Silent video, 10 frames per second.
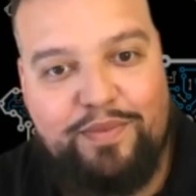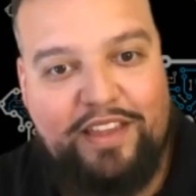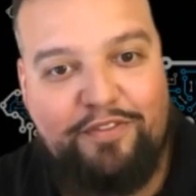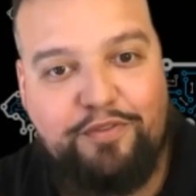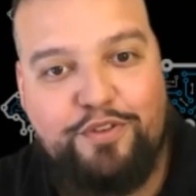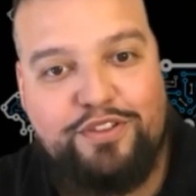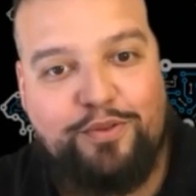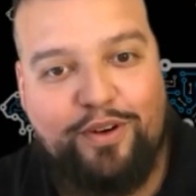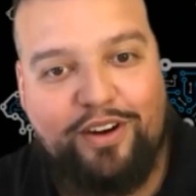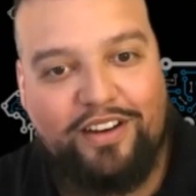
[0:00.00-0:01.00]
He refused
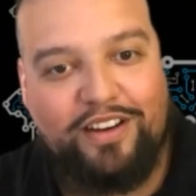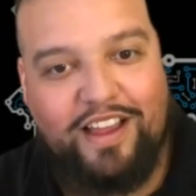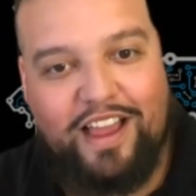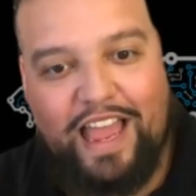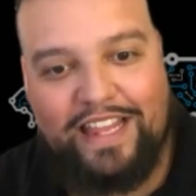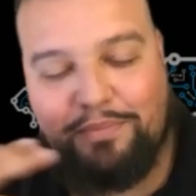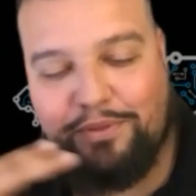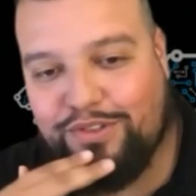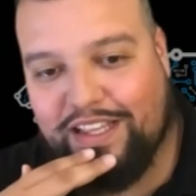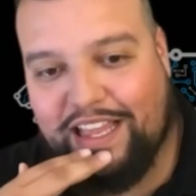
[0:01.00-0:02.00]
to work. I ended up
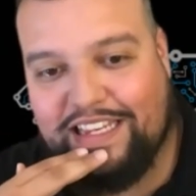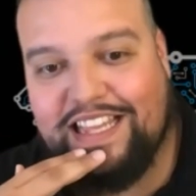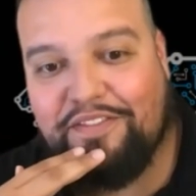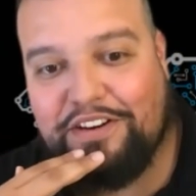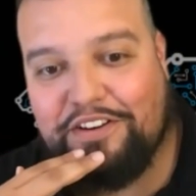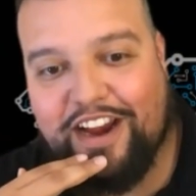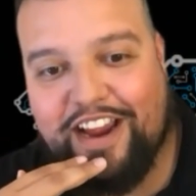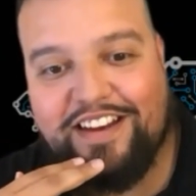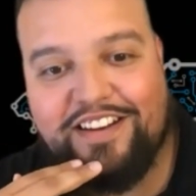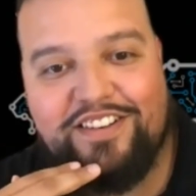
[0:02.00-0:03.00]
losing like
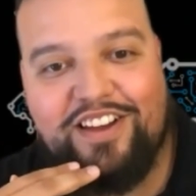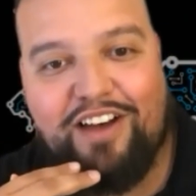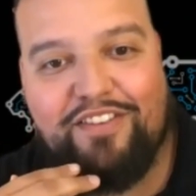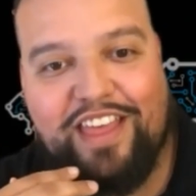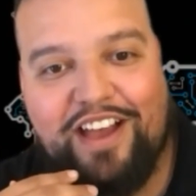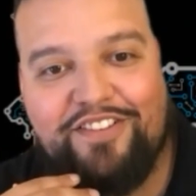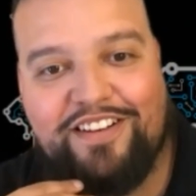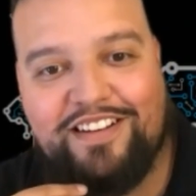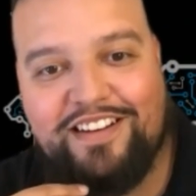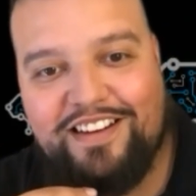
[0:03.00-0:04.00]
$7,000 off of that
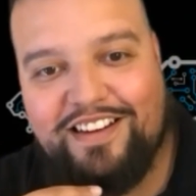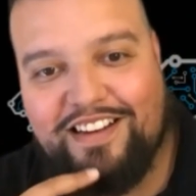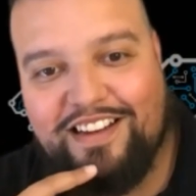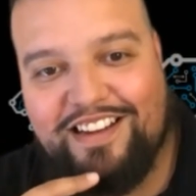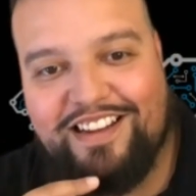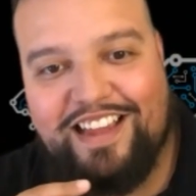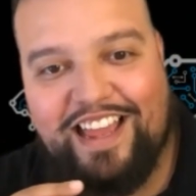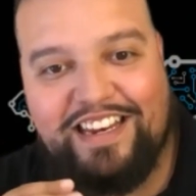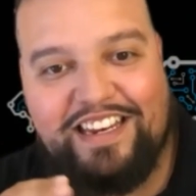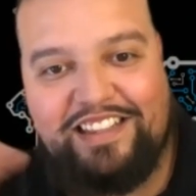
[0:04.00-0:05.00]
one,
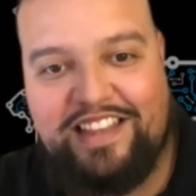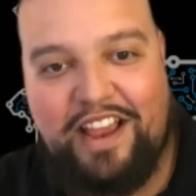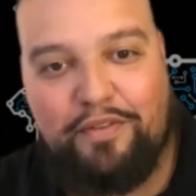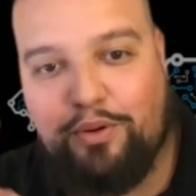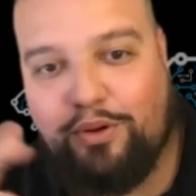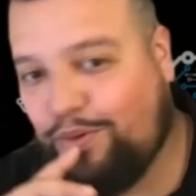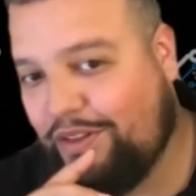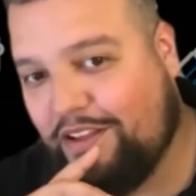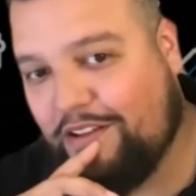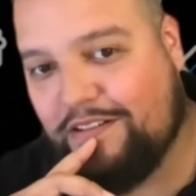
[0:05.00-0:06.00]
and never pulled
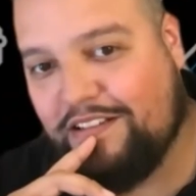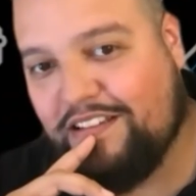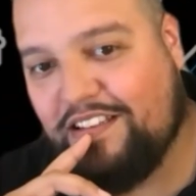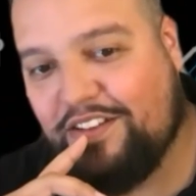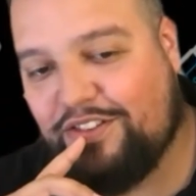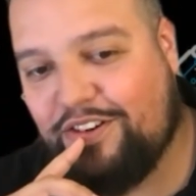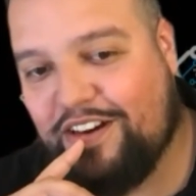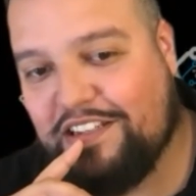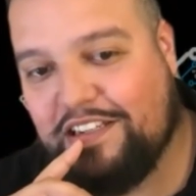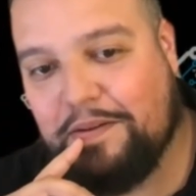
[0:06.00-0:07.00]
one load. It was
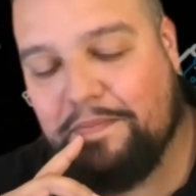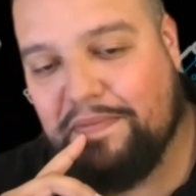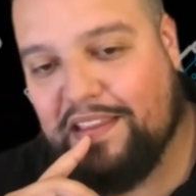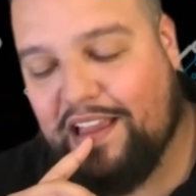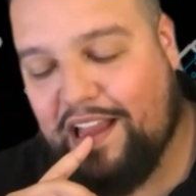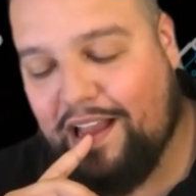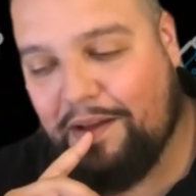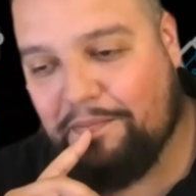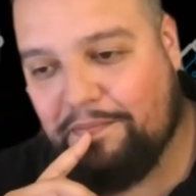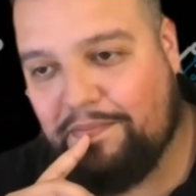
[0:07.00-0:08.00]
crazy.
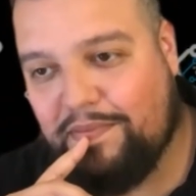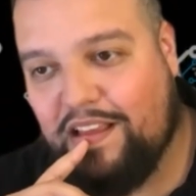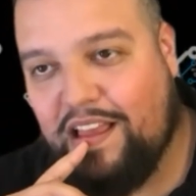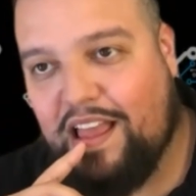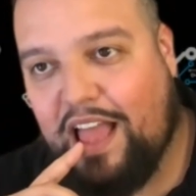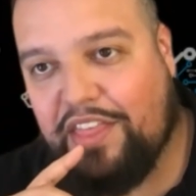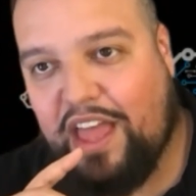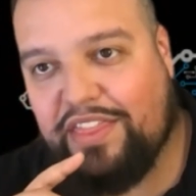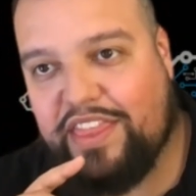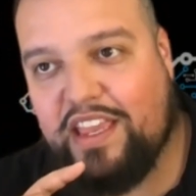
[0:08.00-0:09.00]

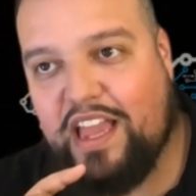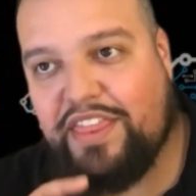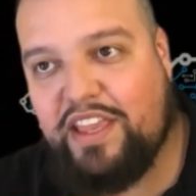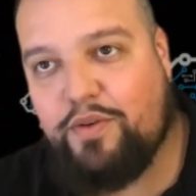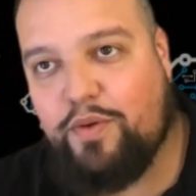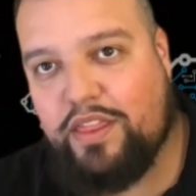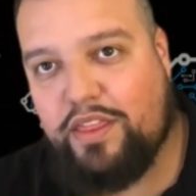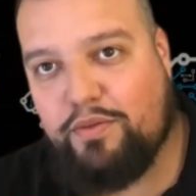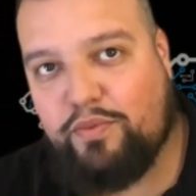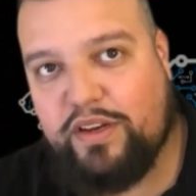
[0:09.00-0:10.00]
I think one of
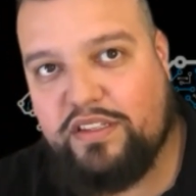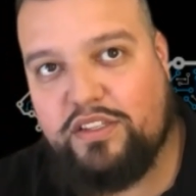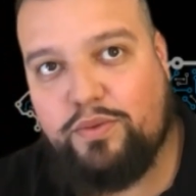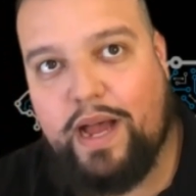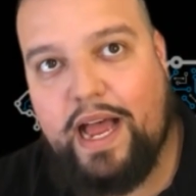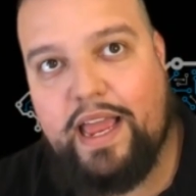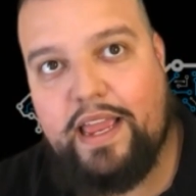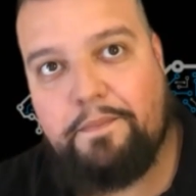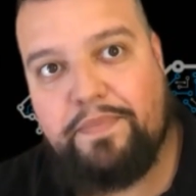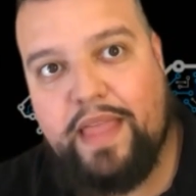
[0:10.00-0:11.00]
the reasons
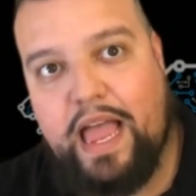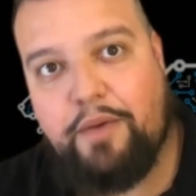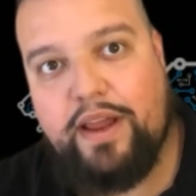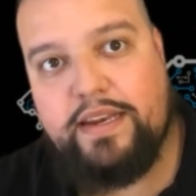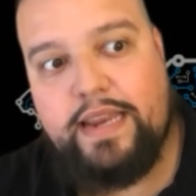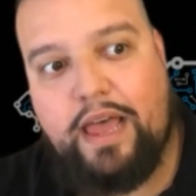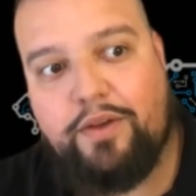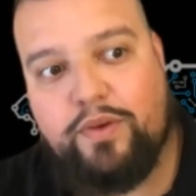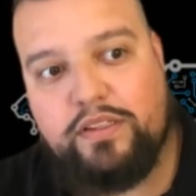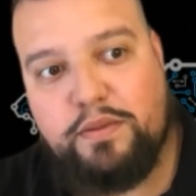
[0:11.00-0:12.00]
why I went
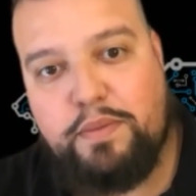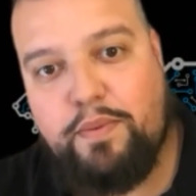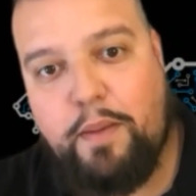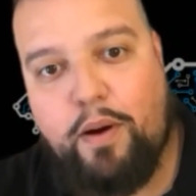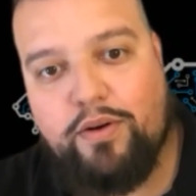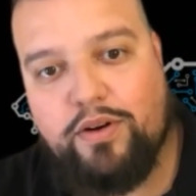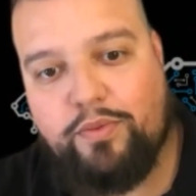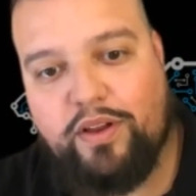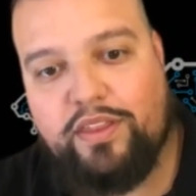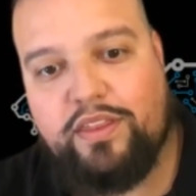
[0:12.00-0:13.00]
down was the people I
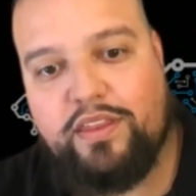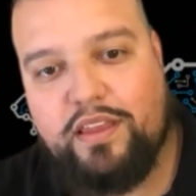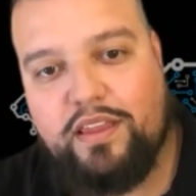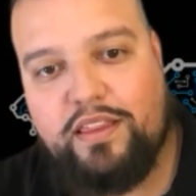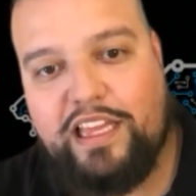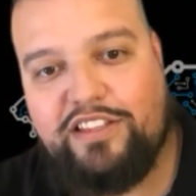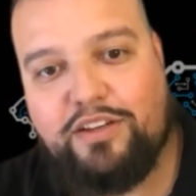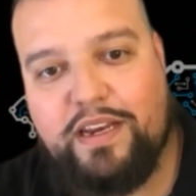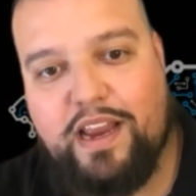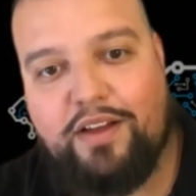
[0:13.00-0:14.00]
partnered with. They
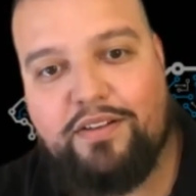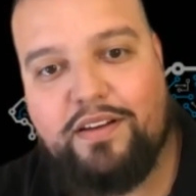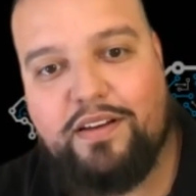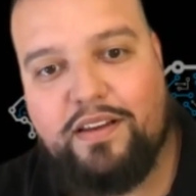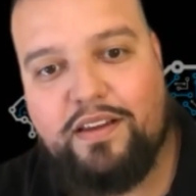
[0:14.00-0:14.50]
took me down.